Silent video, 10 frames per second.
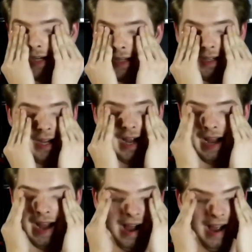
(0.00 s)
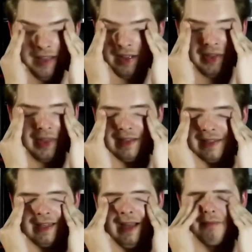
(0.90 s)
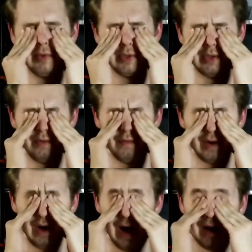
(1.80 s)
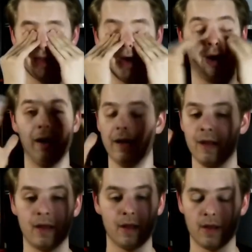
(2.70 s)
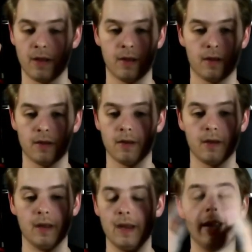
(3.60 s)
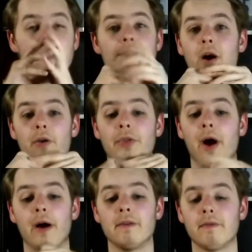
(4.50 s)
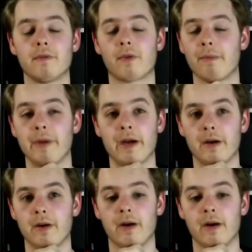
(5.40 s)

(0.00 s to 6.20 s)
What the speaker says: I thought this game was over. I thought it's all done from here.